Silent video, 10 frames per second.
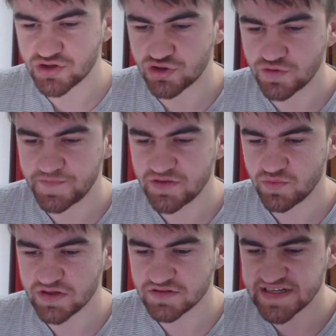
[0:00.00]
could be
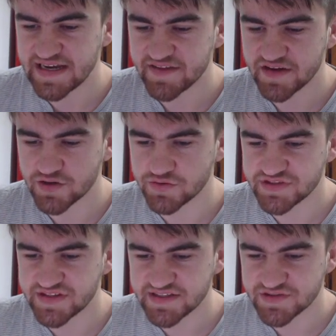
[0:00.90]
Will Day that goes
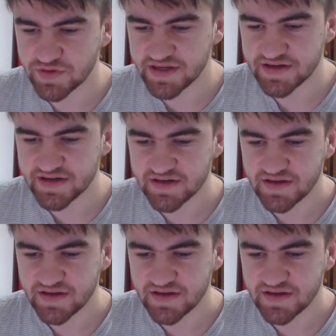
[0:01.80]
this week,